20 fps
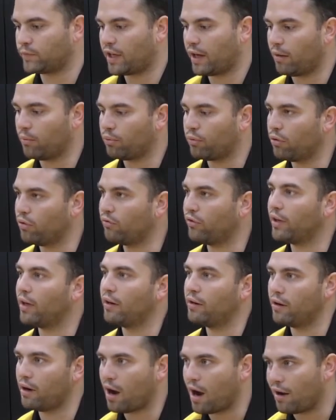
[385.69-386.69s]
improving
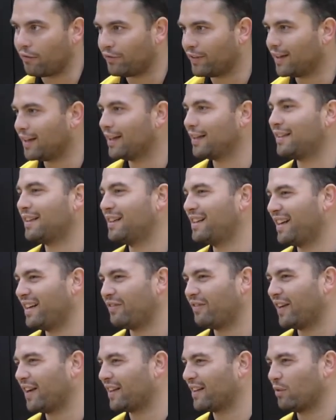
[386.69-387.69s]
on your offense and
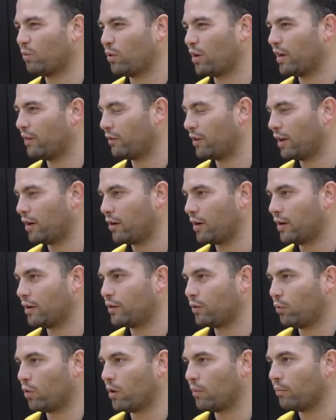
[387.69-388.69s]
defense and whatever
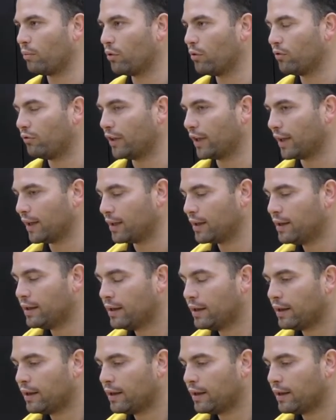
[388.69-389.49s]
areas you want to improve in.